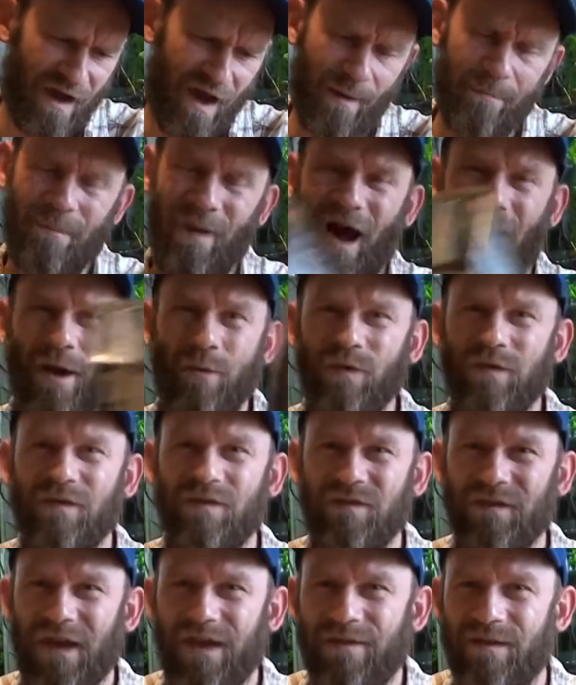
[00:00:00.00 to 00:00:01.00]
I would
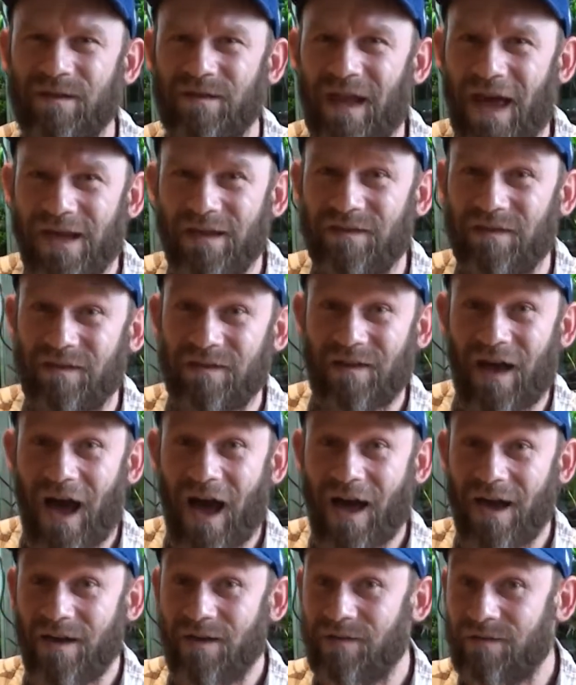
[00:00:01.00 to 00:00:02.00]
say the light
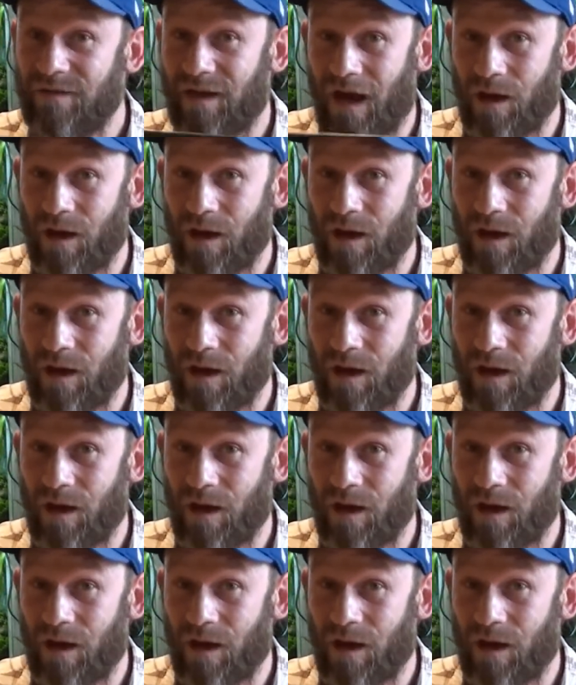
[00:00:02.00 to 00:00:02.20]
size,